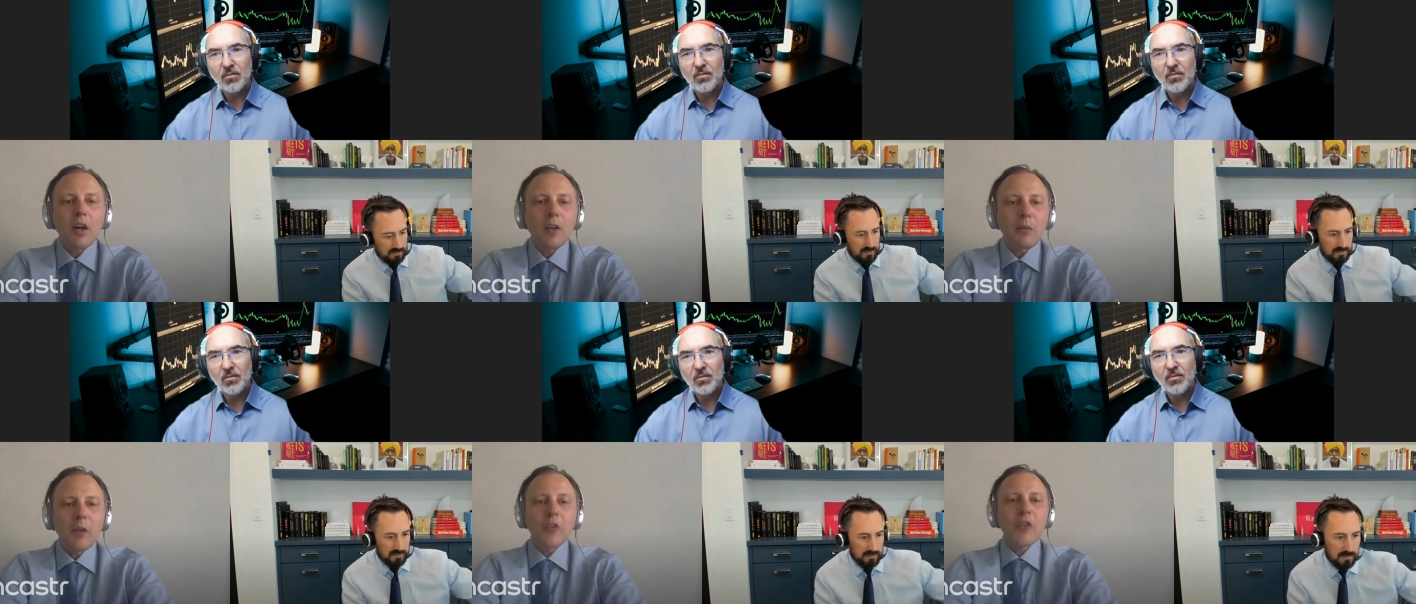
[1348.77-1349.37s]

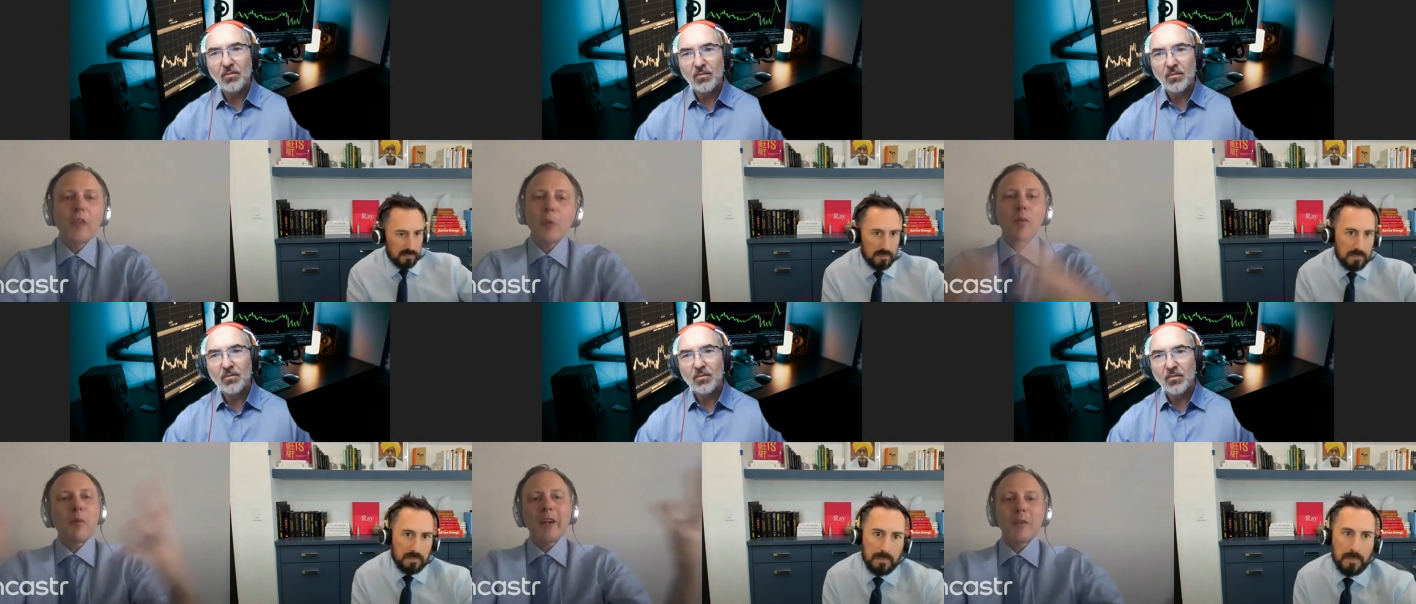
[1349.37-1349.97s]
Speaker 1: Um, but there's enough
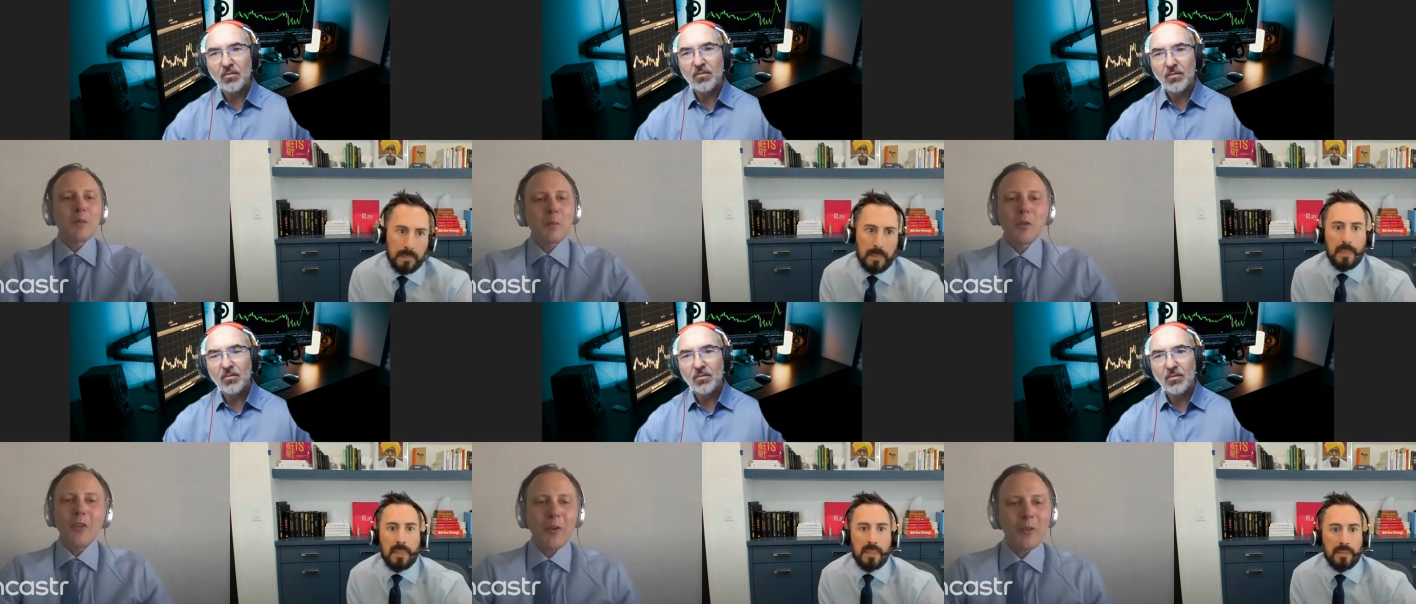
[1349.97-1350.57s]
open minded
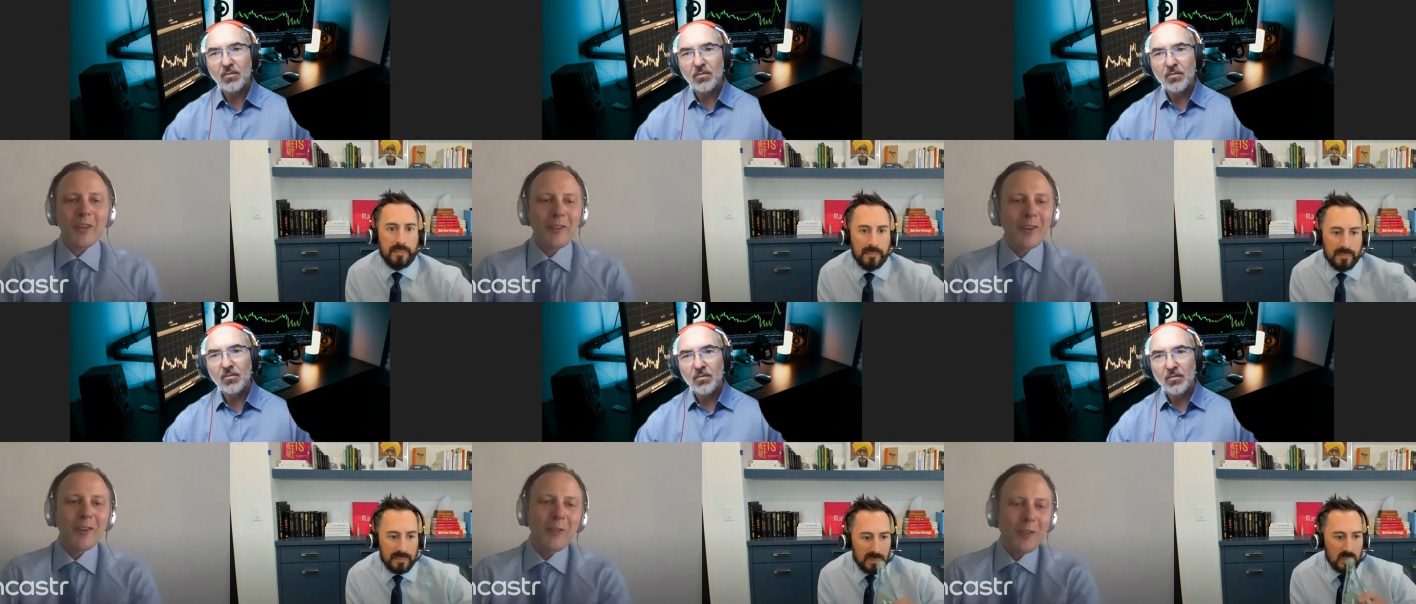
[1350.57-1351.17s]
people that we
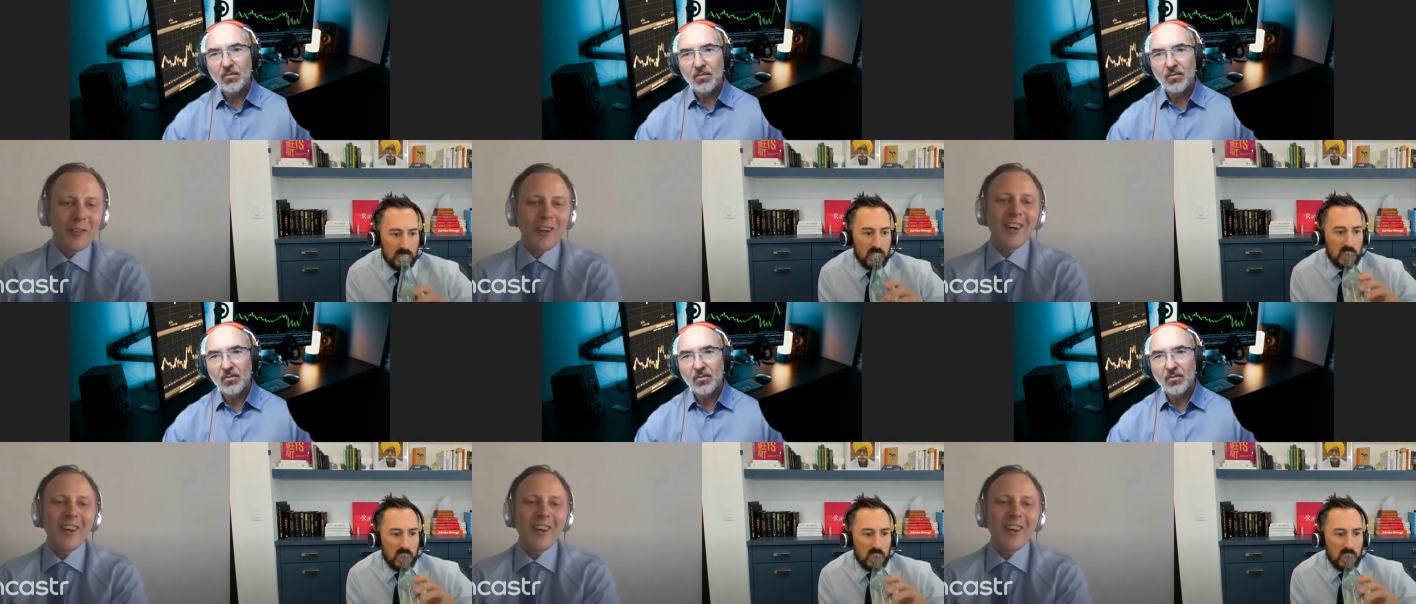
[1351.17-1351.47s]
were, we were,